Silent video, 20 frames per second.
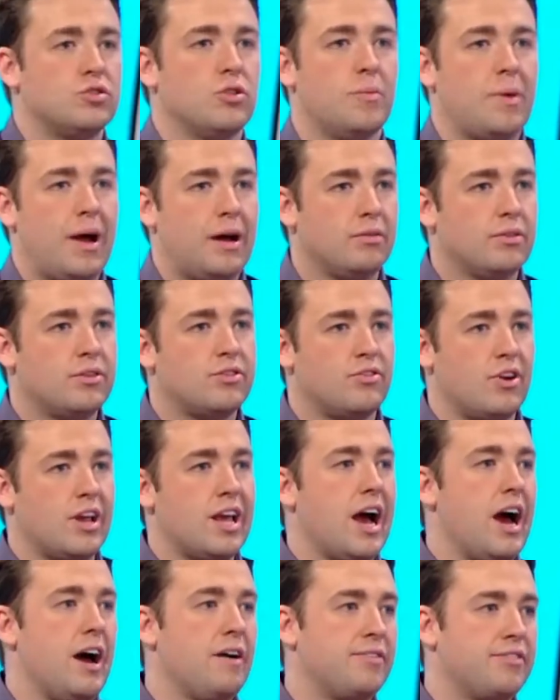to about
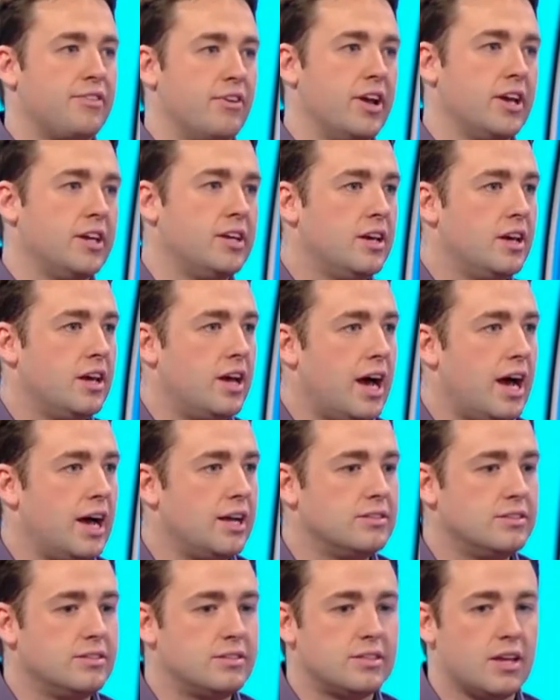3:30,
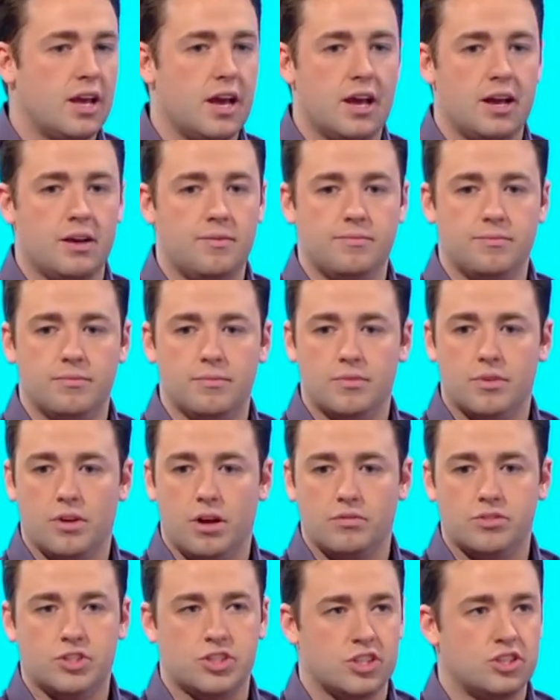and
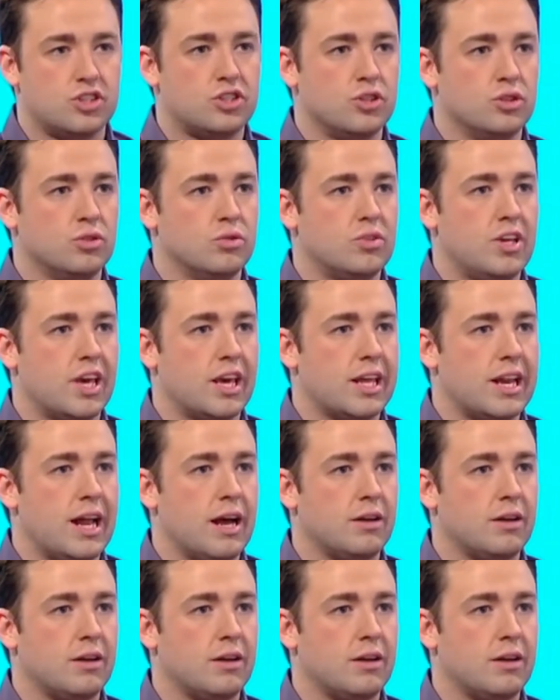obviously school kicking